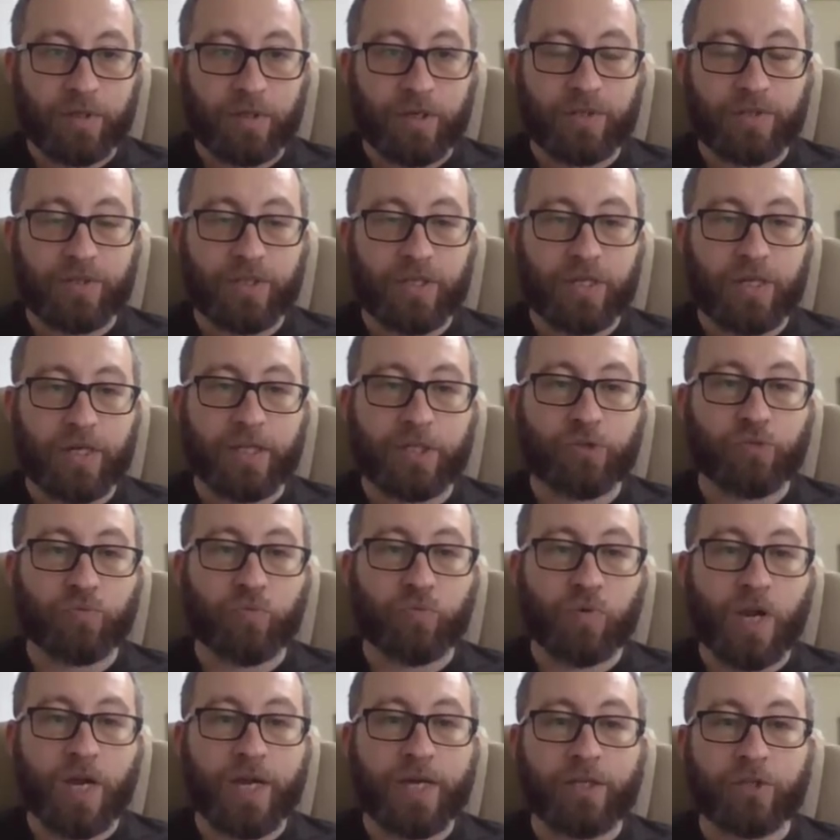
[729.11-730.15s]
And then it's
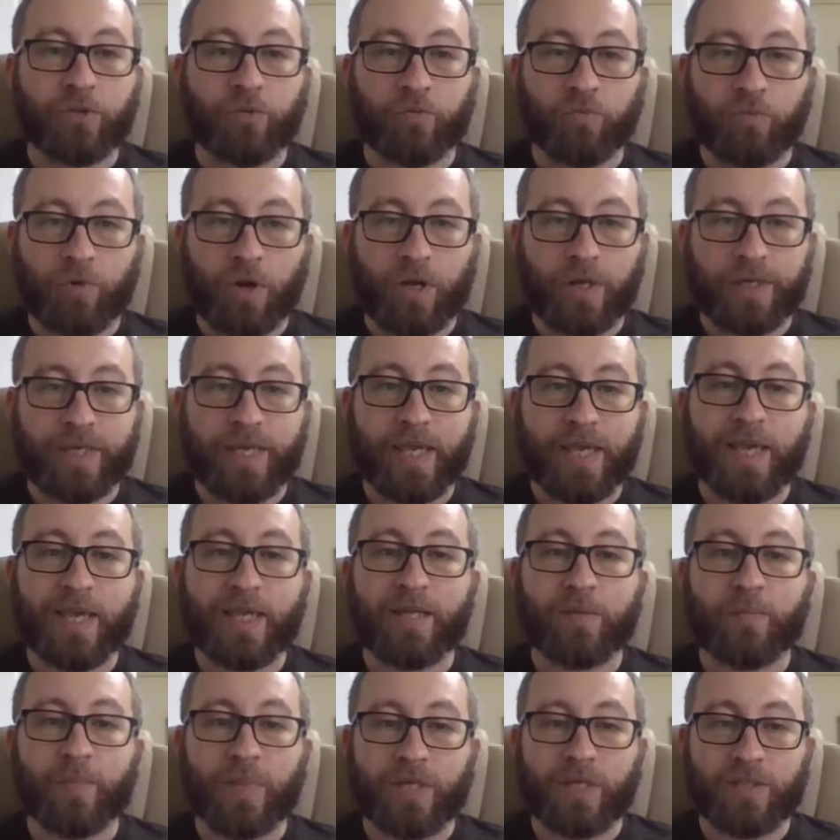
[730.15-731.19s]
writing the raw
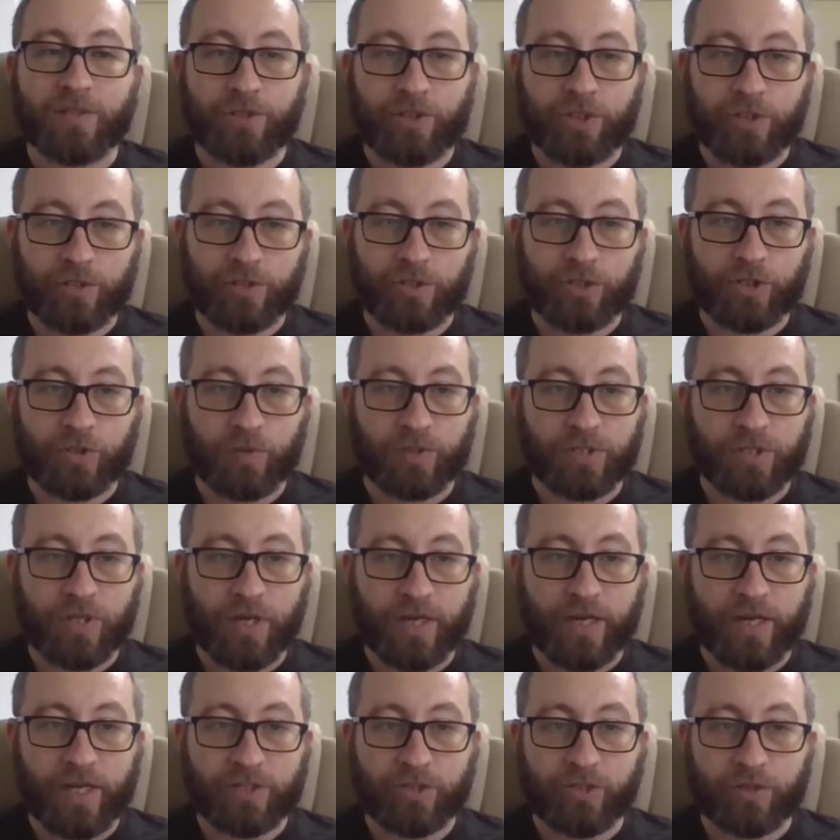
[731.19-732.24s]
CAN messages, so it's
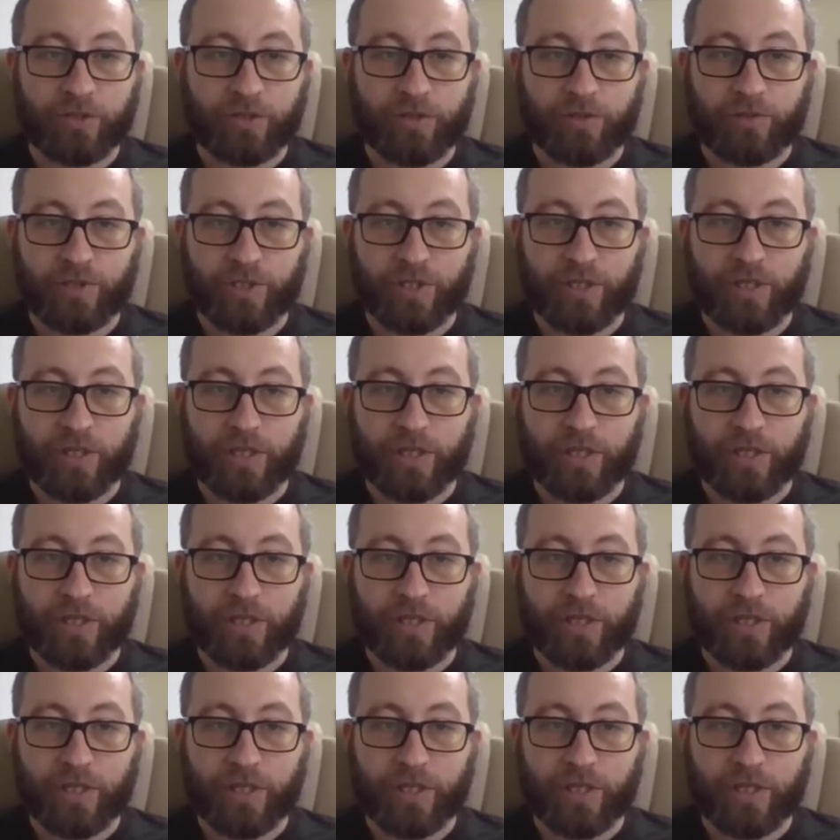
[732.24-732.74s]
not actually using